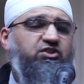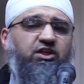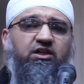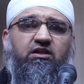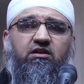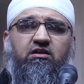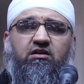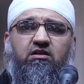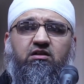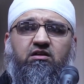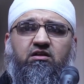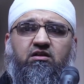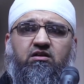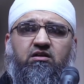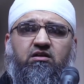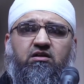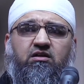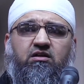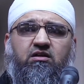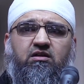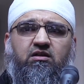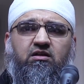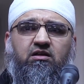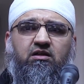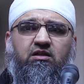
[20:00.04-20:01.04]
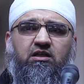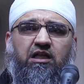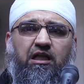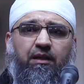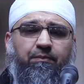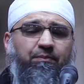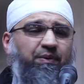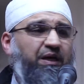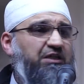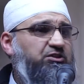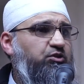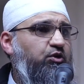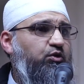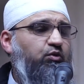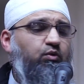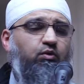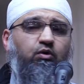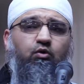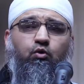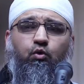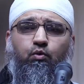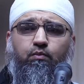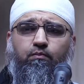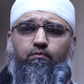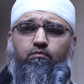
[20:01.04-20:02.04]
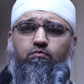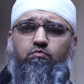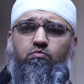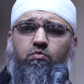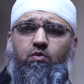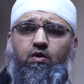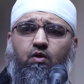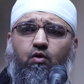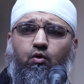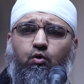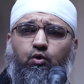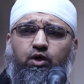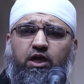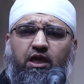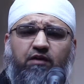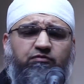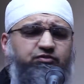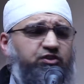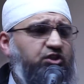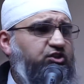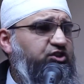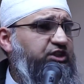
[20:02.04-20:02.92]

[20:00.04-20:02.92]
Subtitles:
it, that a person who gives in